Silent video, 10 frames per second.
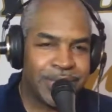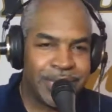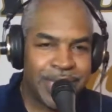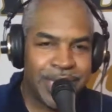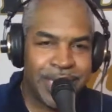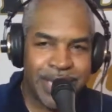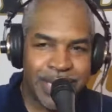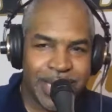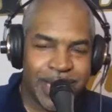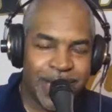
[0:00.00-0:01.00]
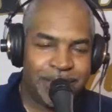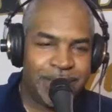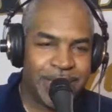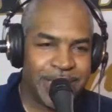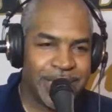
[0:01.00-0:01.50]
taking that
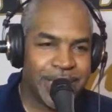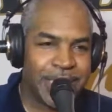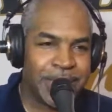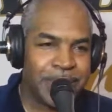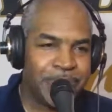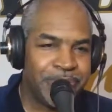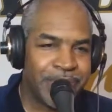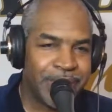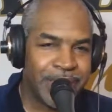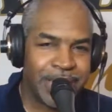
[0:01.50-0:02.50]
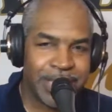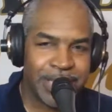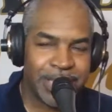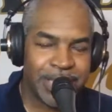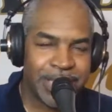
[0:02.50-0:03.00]
hybrid style and,